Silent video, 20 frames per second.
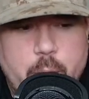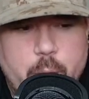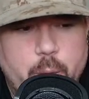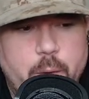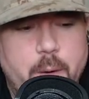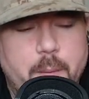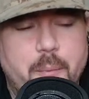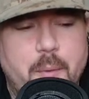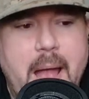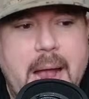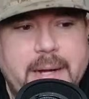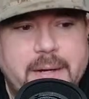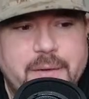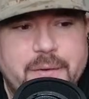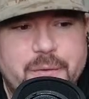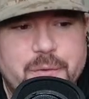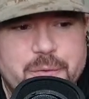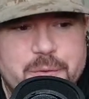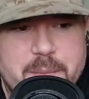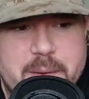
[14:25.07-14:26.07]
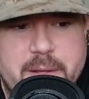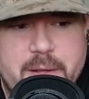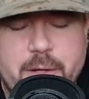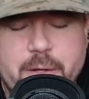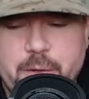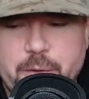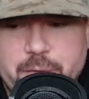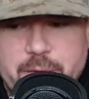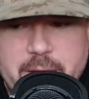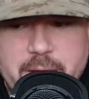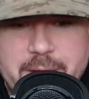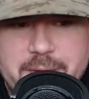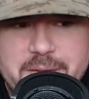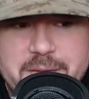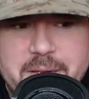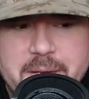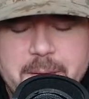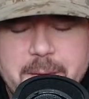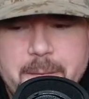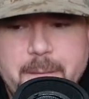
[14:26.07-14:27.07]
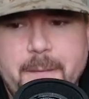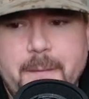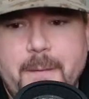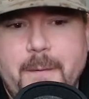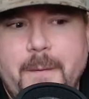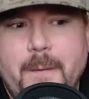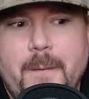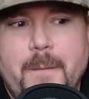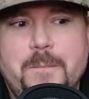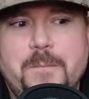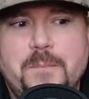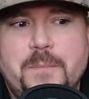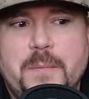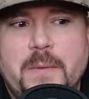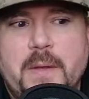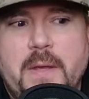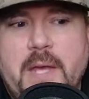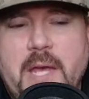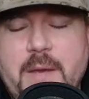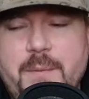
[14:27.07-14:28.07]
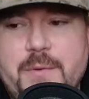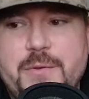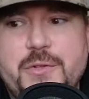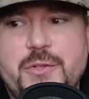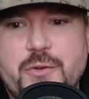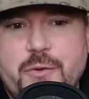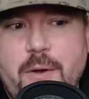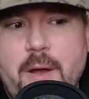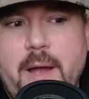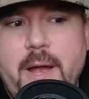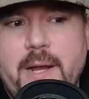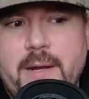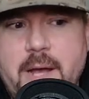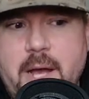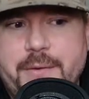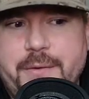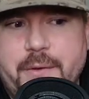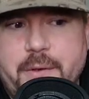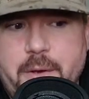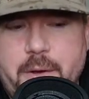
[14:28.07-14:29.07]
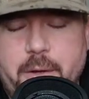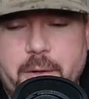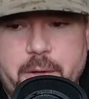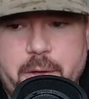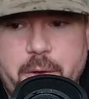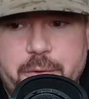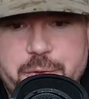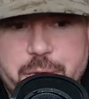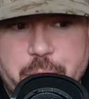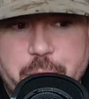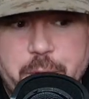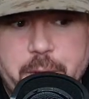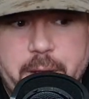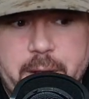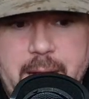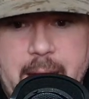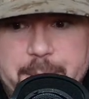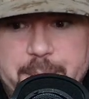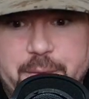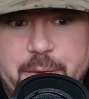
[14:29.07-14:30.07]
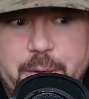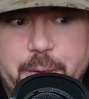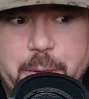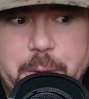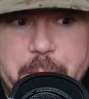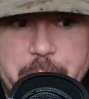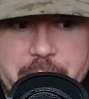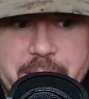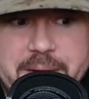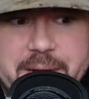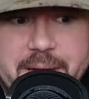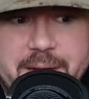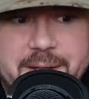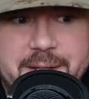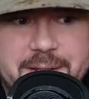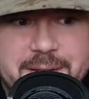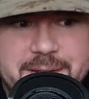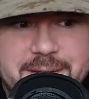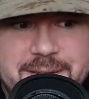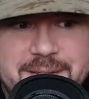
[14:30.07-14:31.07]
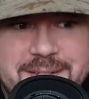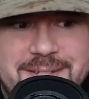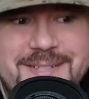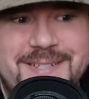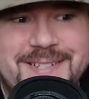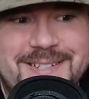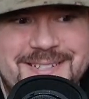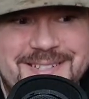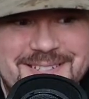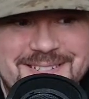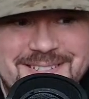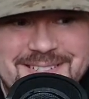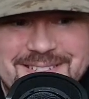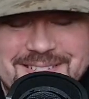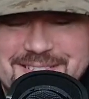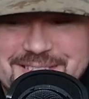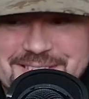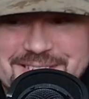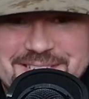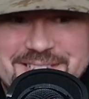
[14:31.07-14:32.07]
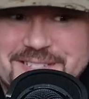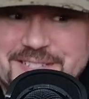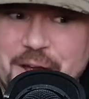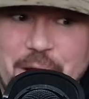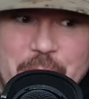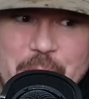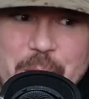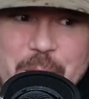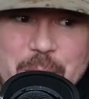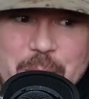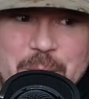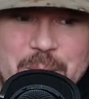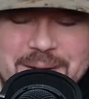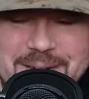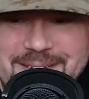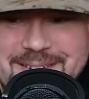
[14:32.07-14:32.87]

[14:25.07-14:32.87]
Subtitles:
run a practice or something along those lines, he was trying not to call Coach Hurley an absolute lunatic. So,